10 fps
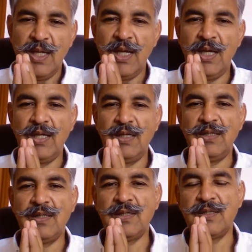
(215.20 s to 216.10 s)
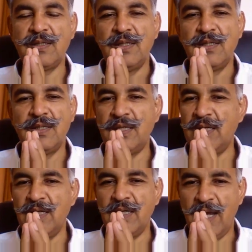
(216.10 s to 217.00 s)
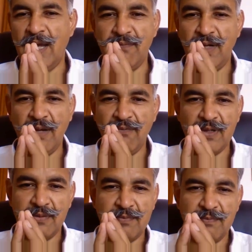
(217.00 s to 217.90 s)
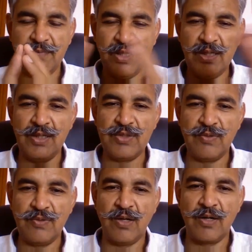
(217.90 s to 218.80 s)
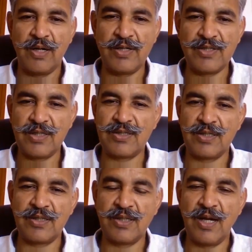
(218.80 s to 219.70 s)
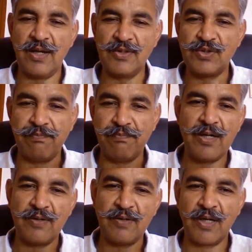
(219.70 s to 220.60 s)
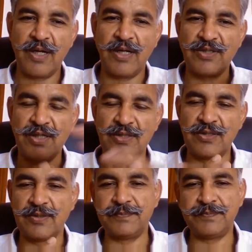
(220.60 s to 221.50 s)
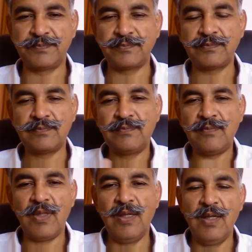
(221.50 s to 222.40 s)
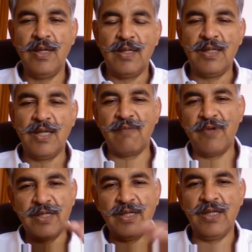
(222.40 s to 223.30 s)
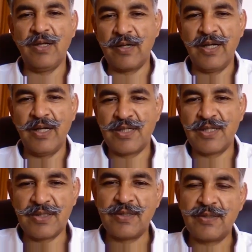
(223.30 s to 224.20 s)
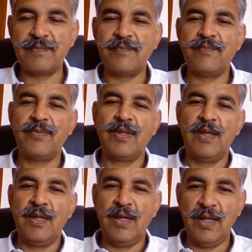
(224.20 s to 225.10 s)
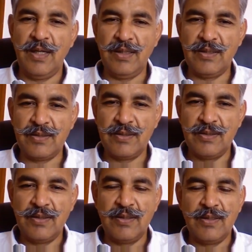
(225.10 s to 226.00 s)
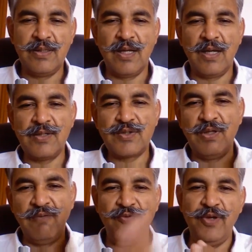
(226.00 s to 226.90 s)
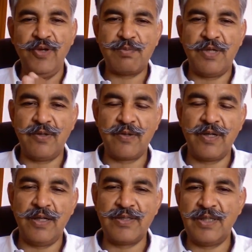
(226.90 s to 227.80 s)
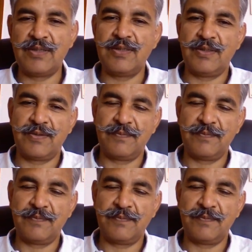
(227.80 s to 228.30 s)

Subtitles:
And they have never been into unorganized sector. They are also part of organized sector. They are working in organized sector and they are also influenced by organized sector.